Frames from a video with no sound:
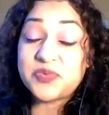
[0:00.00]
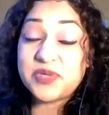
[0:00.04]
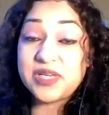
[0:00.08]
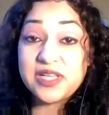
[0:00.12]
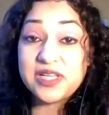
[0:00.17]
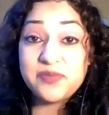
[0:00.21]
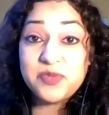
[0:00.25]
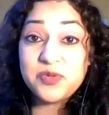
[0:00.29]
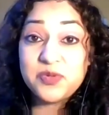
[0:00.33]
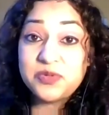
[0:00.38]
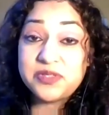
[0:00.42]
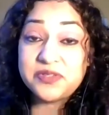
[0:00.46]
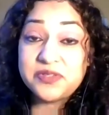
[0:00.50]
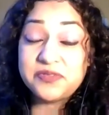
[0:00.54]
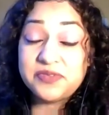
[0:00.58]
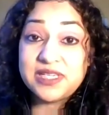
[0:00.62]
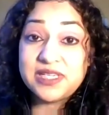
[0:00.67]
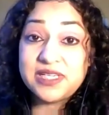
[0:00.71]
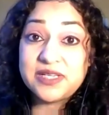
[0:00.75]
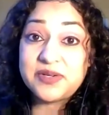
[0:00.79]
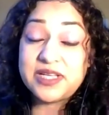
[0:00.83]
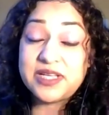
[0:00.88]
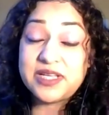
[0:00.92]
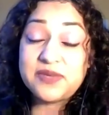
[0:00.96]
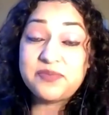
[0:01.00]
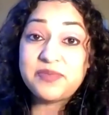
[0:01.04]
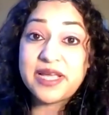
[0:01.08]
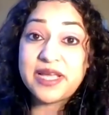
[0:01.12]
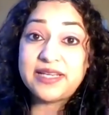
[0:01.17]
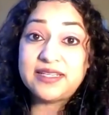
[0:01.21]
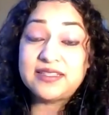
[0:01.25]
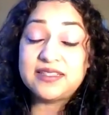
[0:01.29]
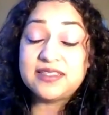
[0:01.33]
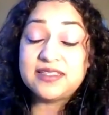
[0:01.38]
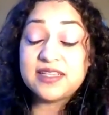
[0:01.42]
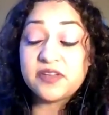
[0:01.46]
really beautiful. It
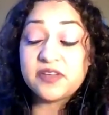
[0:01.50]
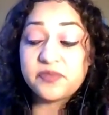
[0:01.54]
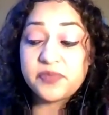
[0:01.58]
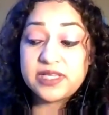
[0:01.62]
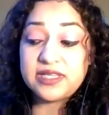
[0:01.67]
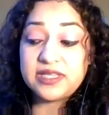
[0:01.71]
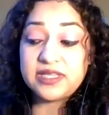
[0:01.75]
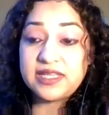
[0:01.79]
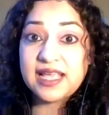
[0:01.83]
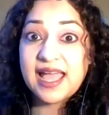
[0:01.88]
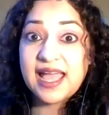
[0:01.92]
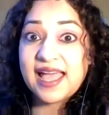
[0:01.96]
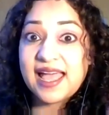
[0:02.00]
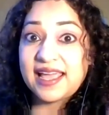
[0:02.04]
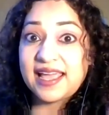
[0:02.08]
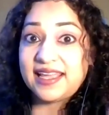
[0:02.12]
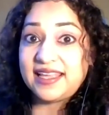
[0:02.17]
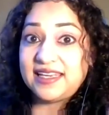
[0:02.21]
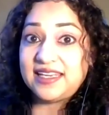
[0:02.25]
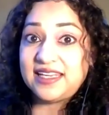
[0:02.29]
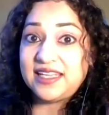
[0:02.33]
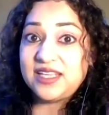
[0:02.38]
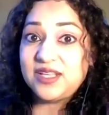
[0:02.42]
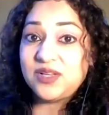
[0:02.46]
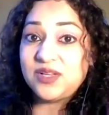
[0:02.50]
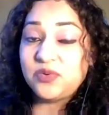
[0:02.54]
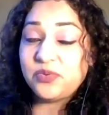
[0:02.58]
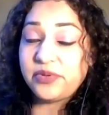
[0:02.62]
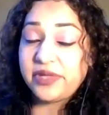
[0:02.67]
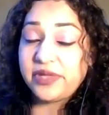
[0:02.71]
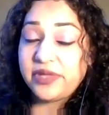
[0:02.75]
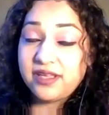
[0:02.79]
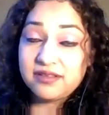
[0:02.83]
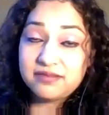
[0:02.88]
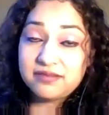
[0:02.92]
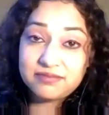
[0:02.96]
mightn't have been the ideal
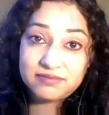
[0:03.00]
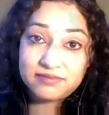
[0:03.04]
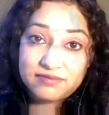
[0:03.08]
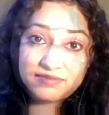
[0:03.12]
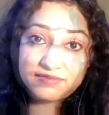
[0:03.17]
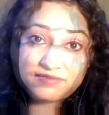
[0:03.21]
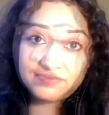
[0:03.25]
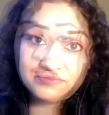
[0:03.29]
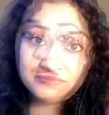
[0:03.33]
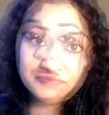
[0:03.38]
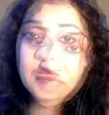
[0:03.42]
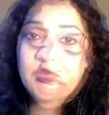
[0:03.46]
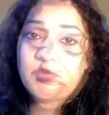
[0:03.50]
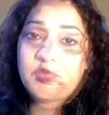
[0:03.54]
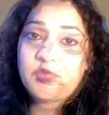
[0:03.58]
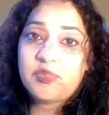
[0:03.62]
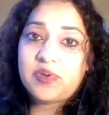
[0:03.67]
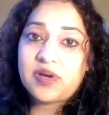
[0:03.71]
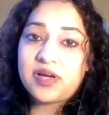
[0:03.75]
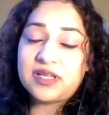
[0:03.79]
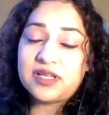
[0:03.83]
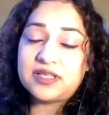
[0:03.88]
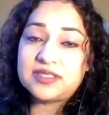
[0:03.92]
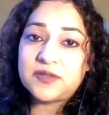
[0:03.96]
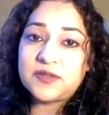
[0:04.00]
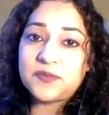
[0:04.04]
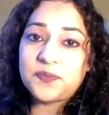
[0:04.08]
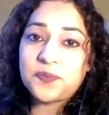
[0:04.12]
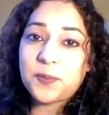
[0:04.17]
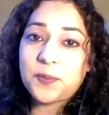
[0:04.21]
way, but